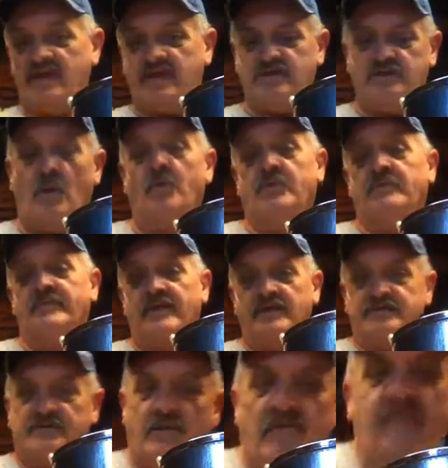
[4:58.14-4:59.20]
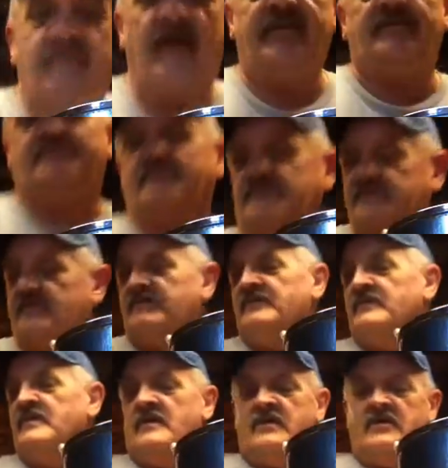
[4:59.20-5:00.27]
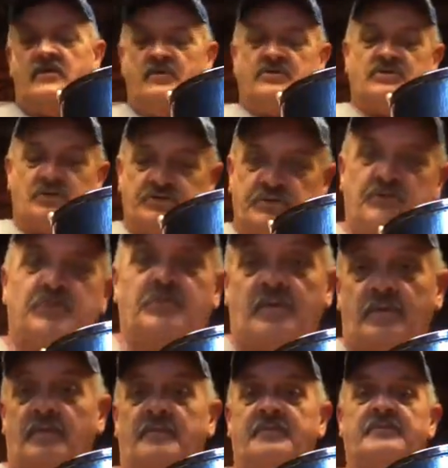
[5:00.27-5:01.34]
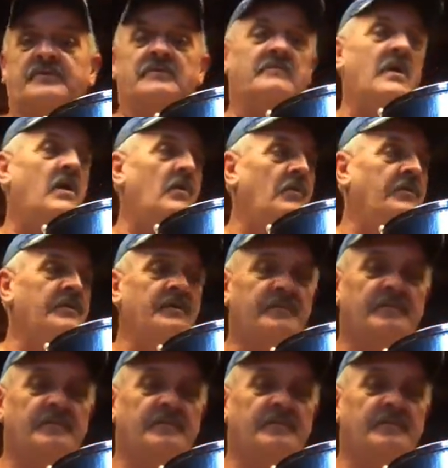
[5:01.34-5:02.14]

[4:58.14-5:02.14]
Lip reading: like it ought to be. So I've had to put Chartreuse further up into the mold.